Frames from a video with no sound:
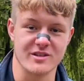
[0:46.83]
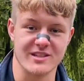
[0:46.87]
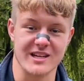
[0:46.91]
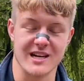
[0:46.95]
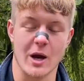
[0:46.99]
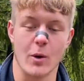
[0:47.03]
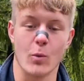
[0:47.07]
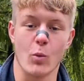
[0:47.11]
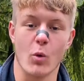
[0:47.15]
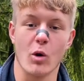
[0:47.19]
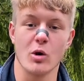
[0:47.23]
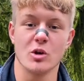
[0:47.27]
And I
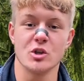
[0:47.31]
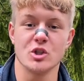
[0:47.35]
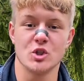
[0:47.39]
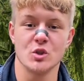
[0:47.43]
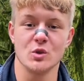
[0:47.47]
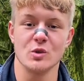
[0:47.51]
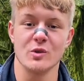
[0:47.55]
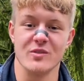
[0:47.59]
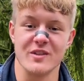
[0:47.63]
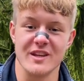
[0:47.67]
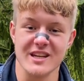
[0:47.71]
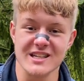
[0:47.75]
want
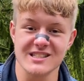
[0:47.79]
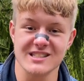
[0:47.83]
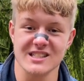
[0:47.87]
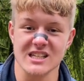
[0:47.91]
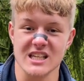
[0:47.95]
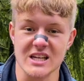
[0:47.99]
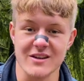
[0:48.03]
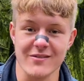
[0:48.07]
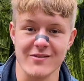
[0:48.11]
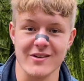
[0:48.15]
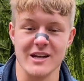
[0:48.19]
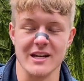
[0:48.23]
you this
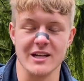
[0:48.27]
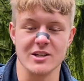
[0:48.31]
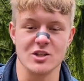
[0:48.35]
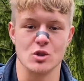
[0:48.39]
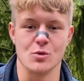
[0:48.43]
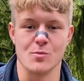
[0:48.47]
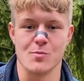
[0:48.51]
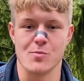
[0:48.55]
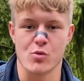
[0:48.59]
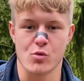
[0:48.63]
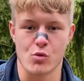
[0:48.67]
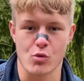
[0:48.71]
evening to
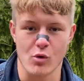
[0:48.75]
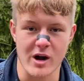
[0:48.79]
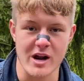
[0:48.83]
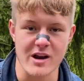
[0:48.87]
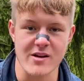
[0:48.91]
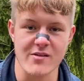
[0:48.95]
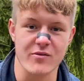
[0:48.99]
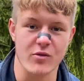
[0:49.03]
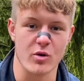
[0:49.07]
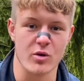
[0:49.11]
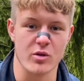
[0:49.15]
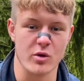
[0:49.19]
pray
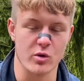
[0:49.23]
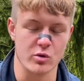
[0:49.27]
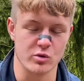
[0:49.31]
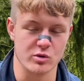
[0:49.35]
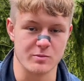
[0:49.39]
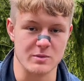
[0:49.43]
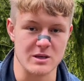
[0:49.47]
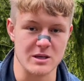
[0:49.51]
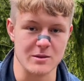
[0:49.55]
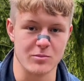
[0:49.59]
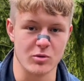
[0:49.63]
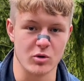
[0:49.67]
for those
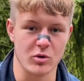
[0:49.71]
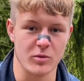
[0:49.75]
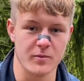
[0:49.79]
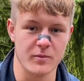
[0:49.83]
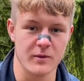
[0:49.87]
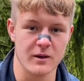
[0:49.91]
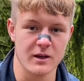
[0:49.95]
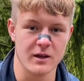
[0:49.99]
people.